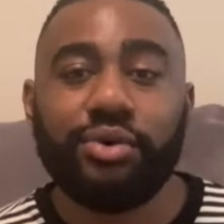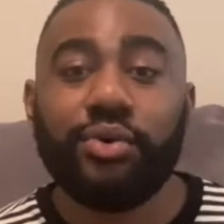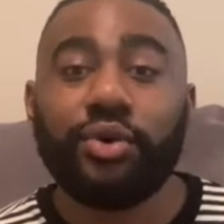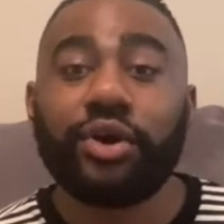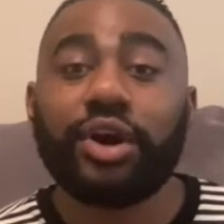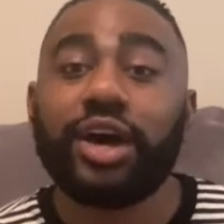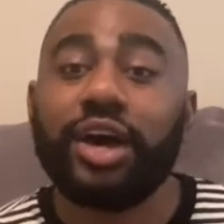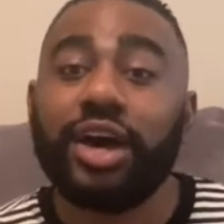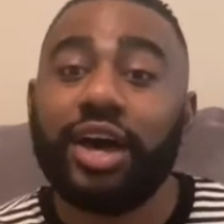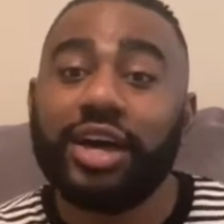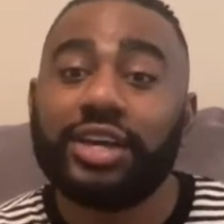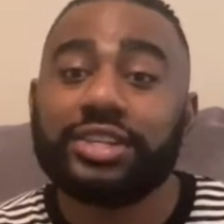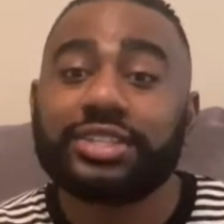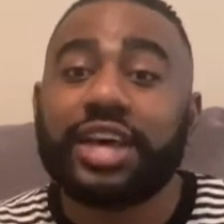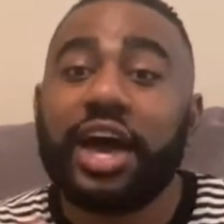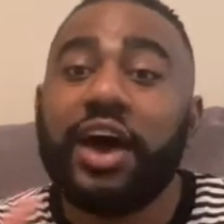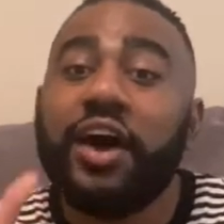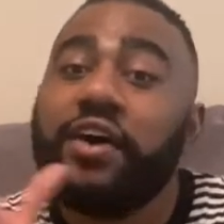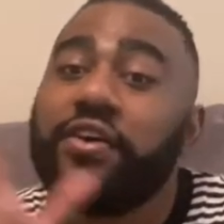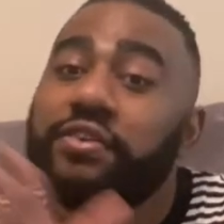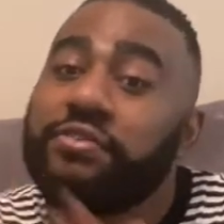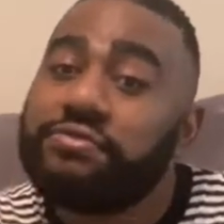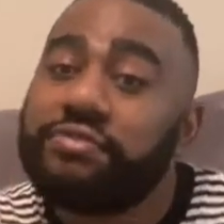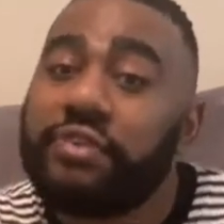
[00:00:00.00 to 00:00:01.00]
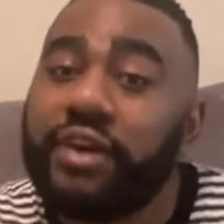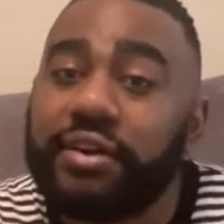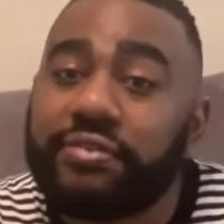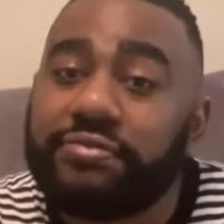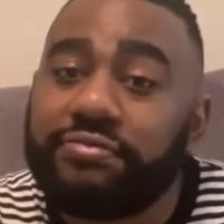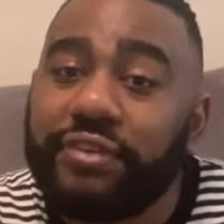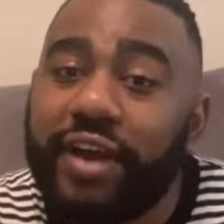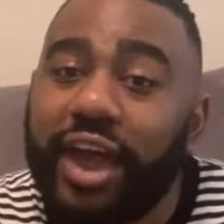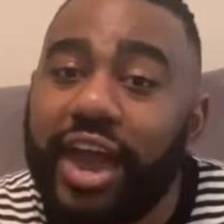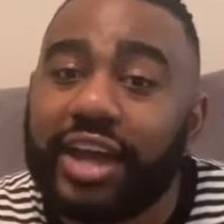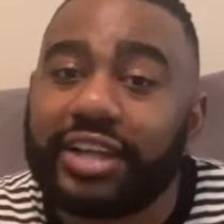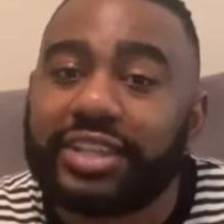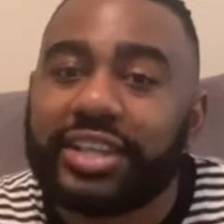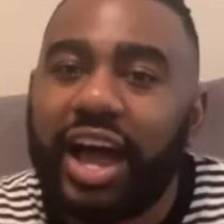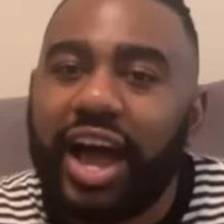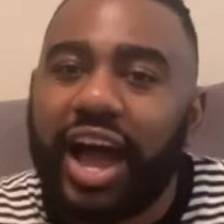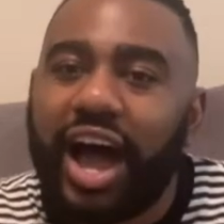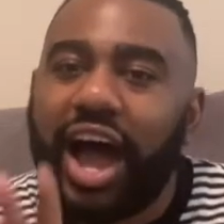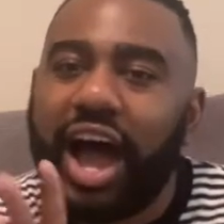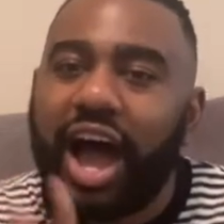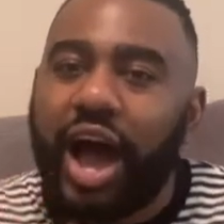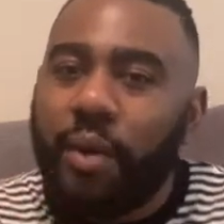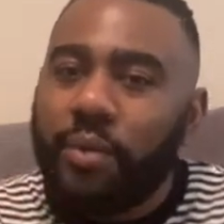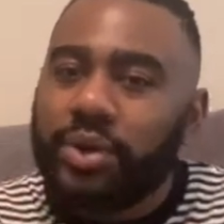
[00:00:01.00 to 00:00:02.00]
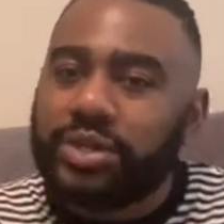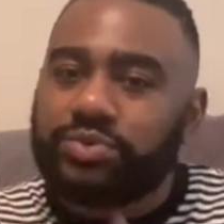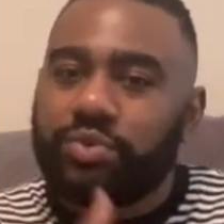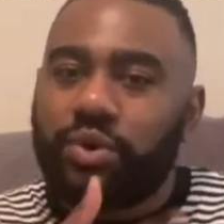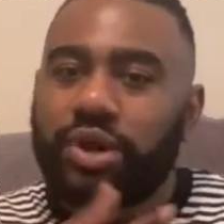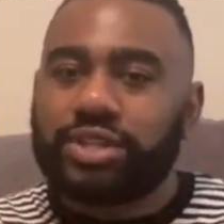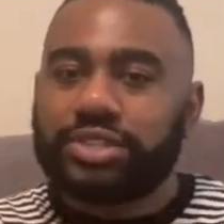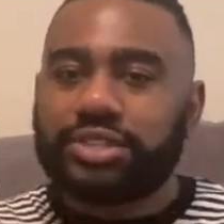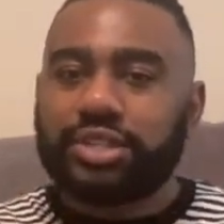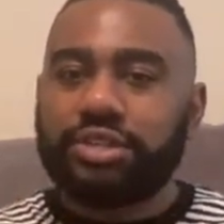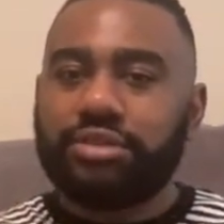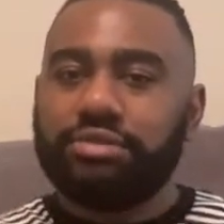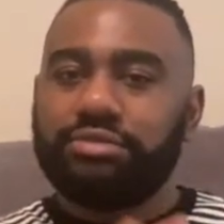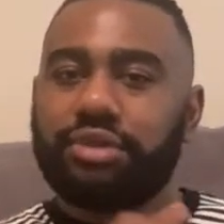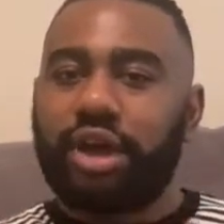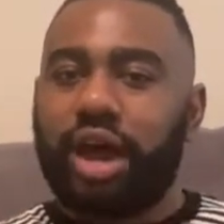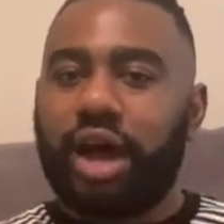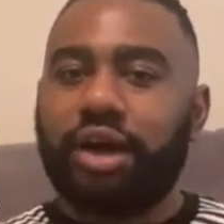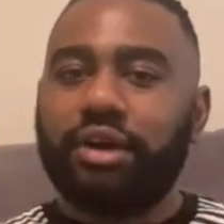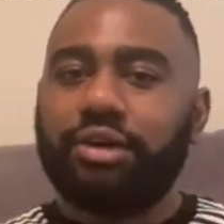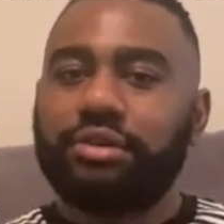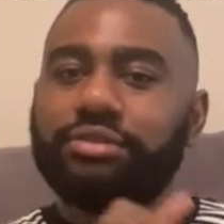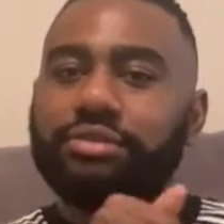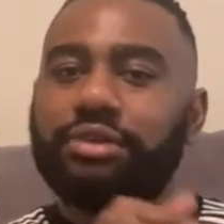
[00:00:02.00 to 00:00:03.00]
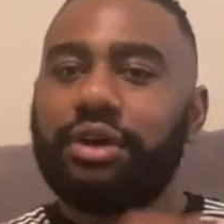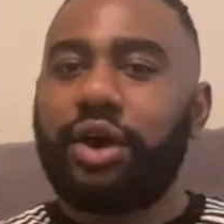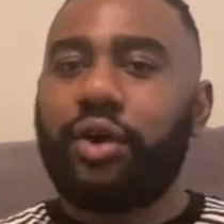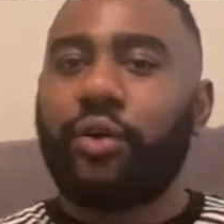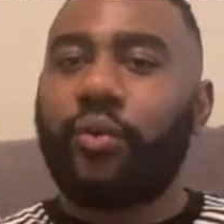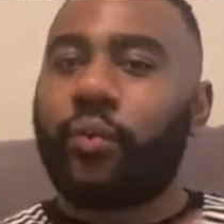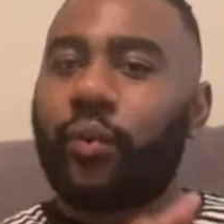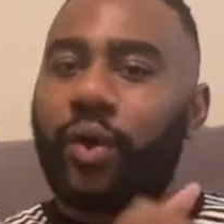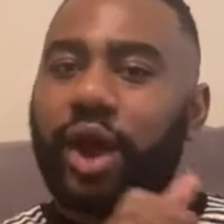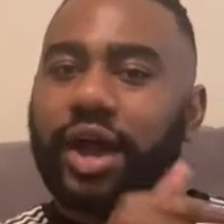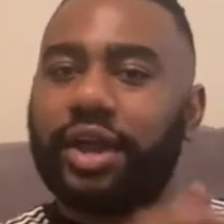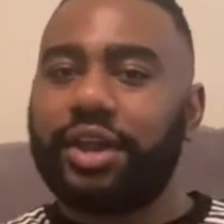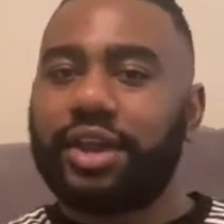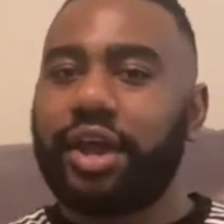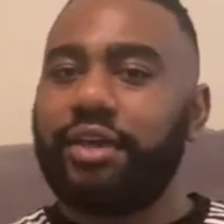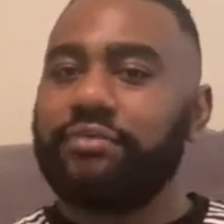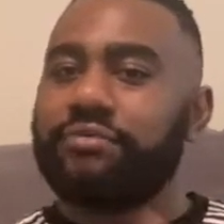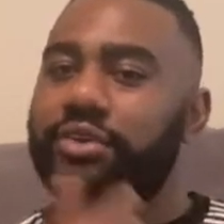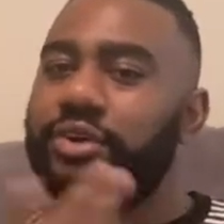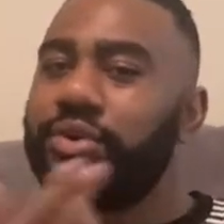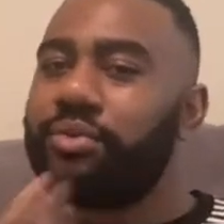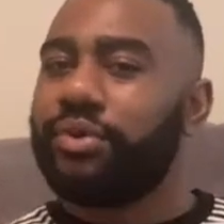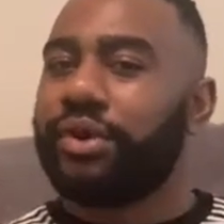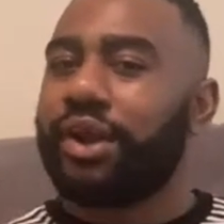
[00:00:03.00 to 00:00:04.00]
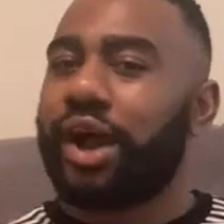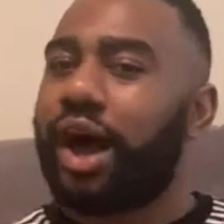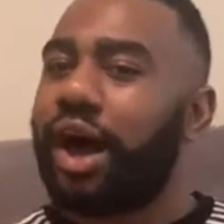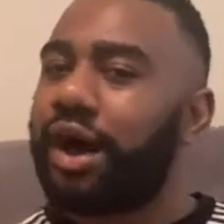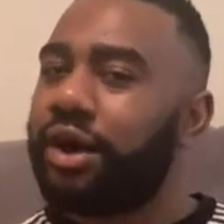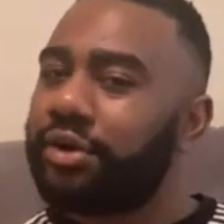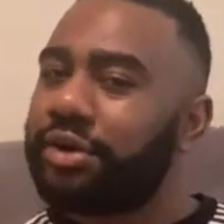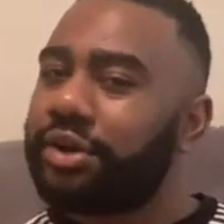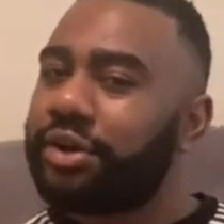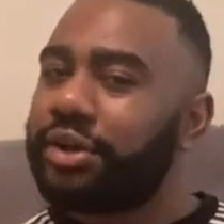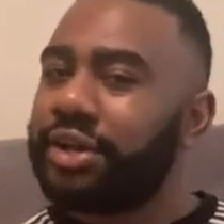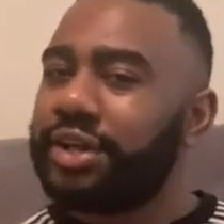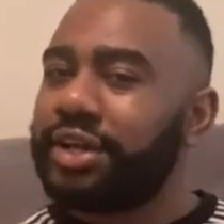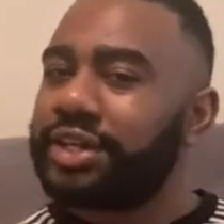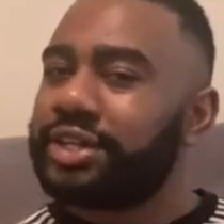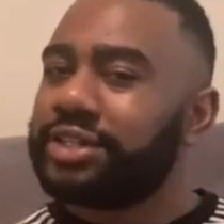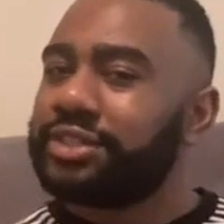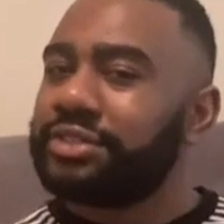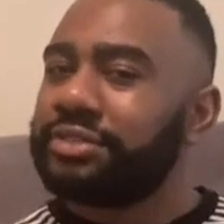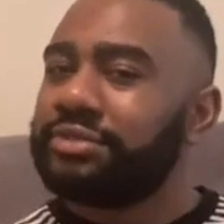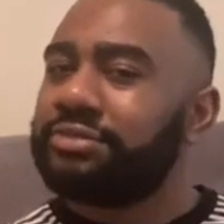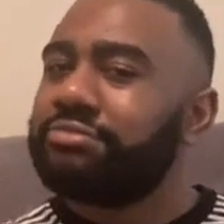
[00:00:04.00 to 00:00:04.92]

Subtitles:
Cause, fun fact, I always wanted to, you know, rendezvous with an older nigga.